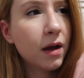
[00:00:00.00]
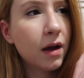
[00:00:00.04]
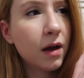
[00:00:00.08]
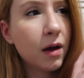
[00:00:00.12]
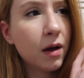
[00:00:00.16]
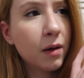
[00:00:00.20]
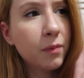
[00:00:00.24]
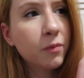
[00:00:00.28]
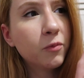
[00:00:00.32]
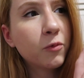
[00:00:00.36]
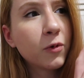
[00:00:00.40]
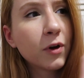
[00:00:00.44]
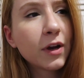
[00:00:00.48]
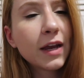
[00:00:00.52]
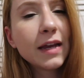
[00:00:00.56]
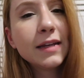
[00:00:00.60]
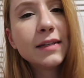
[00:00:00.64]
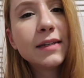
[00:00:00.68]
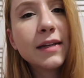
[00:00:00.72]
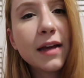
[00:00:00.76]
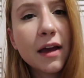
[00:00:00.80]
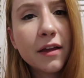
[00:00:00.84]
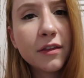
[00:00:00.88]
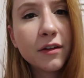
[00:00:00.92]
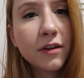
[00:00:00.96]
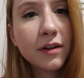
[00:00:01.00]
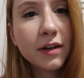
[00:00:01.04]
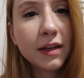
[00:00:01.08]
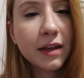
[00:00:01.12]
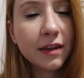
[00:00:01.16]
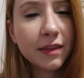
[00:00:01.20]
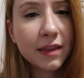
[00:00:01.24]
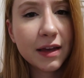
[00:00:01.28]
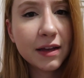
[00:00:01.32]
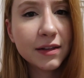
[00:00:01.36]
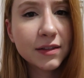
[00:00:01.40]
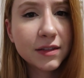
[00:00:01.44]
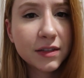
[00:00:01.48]
Um, working together to
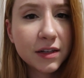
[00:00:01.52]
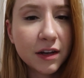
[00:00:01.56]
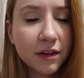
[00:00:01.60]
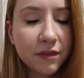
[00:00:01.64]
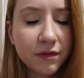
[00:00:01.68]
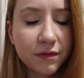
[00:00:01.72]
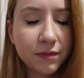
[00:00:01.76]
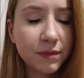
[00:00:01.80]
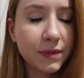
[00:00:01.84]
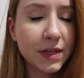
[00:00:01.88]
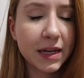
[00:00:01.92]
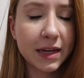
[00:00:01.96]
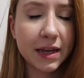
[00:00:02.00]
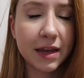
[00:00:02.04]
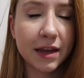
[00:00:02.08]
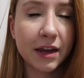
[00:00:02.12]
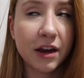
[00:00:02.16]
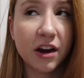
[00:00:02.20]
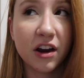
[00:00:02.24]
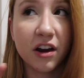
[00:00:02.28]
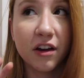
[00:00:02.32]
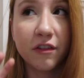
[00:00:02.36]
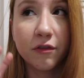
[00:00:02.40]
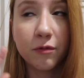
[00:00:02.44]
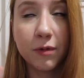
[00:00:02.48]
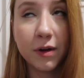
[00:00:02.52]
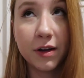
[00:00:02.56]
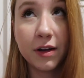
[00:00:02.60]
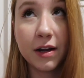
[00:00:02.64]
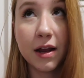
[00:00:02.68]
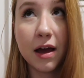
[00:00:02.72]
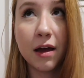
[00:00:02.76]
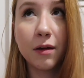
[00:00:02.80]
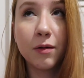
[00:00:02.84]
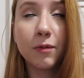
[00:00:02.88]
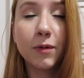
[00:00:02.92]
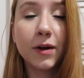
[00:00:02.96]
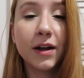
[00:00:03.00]
get that stuff taken care of,
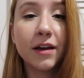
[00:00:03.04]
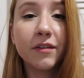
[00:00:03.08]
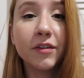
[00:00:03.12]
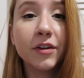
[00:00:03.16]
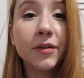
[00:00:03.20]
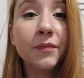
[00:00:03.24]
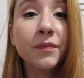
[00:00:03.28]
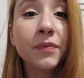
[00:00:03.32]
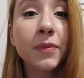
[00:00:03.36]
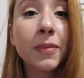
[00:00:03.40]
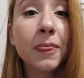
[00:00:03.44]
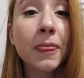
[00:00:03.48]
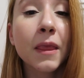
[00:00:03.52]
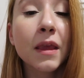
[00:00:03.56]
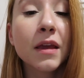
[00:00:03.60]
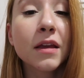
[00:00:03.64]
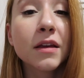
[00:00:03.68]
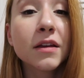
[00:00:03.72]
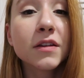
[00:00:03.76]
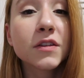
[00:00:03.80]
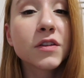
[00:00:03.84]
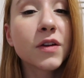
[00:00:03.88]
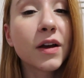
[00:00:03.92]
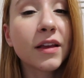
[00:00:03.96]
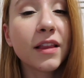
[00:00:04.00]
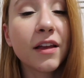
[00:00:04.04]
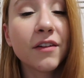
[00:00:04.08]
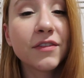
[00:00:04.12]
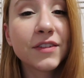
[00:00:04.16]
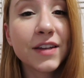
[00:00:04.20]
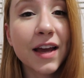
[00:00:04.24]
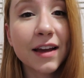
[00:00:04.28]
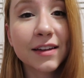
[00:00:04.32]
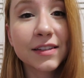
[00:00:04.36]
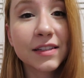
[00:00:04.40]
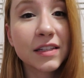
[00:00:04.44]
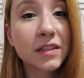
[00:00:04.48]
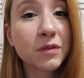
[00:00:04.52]
whatnot, whatever. So I left
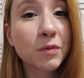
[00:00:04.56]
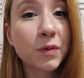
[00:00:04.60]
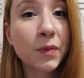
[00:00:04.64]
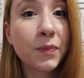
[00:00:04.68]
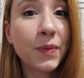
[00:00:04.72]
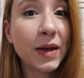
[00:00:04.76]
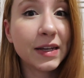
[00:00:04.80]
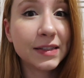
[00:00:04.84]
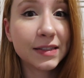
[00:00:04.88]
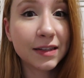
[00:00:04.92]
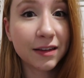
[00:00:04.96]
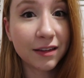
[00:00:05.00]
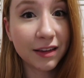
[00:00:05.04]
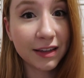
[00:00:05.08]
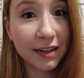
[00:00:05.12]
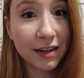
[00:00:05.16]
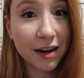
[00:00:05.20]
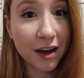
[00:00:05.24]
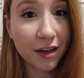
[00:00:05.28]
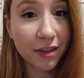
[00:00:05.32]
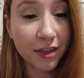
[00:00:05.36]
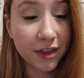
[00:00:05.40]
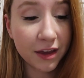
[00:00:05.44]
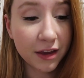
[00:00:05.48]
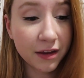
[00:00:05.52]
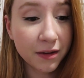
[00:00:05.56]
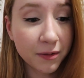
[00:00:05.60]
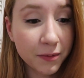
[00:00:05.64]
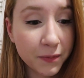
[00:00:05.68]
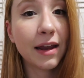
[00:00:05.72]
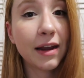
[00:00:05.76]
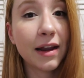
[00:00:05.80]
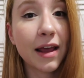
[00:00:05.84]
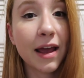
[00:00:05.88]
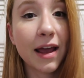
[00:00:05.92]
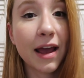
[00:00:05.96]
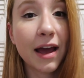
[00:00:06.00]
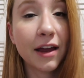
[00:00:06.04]
Texas with basically nothing,
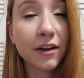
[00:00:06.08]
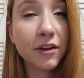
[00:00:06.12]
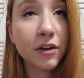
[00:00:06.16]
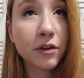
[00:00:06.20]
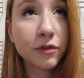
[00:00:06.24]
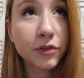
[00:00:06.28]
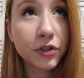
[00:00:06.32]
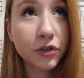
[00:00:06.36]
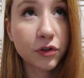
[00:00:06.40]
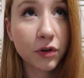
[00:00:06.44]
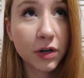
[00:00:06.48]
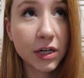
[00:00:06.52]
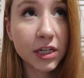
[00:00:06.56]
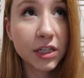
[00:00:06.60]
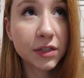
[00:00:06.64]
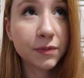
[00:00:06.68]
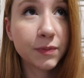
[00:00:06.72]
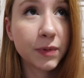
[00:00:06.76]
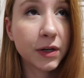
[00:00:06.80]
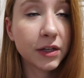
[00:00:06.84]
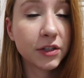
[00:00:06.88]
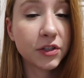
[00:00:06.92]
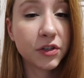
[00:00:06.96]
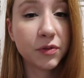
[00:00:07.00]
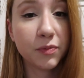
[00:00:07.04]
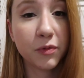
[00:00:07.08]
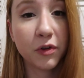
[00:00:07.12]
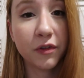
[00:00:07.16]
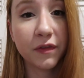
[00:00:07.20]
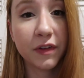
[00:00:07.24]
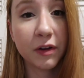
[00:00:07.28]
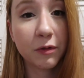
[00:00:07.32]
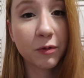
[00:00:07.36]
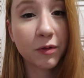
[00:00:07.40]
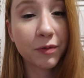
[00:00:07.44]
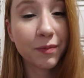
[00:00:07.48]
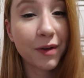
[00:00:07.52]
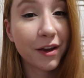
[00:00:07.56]
and I had no choice but to move
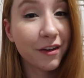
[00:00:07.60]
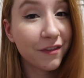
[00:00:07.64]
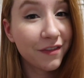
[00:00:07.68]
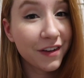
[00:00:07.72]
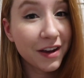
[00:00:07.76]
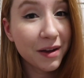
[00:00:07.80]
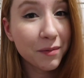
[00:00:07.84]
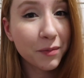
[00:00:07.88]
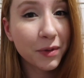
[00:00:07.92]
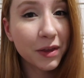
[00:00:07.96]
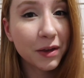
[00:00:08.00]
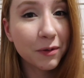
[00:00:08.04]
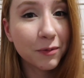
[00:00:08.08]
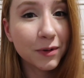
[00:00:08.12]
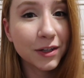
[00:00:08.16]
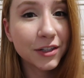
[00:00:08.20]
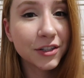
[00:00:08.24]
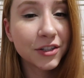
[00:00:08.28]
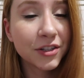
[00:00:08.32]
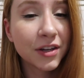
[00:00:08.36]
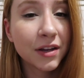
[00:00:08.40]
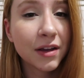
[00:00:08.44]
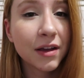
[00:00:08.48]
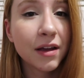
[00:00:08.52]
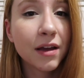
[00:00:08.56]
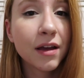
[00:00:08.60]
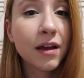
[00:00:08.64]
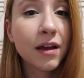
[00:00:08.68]
in with my family, which